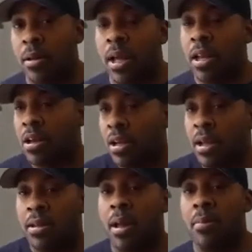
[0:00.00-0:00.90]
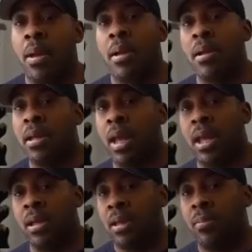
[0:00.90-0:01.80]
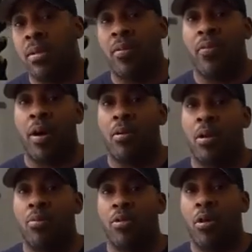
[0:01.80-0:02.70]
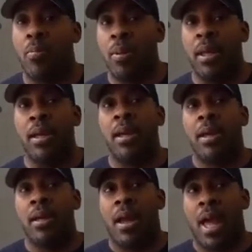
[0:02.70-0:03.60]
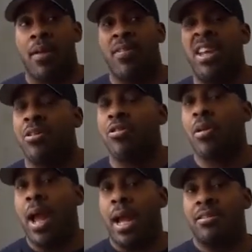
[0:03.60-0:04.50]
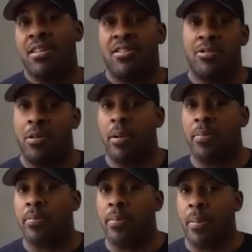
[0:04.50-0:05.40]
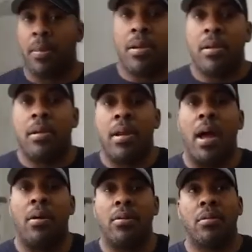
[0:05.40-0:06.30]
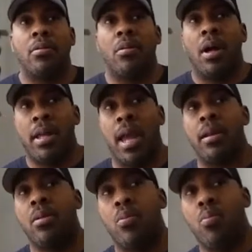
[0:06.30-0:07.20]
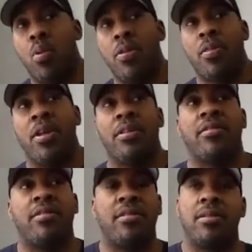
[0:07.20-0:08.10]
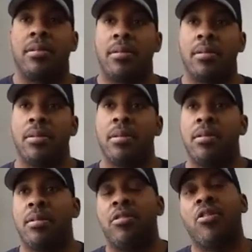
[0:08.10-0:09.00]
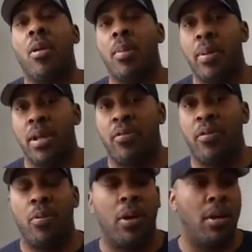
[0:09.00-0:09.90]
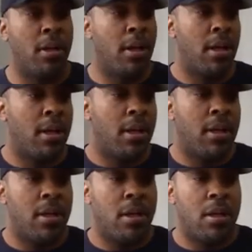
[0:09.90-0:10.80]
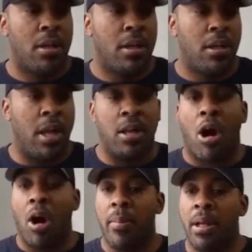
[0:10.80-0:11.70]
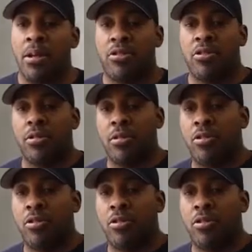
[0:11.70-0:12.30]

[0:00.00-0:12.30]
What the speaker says: and they're going to let them, A, keep their firearms, or B, have easier access to them. Now, again, with this disarmament, if you will, and arming us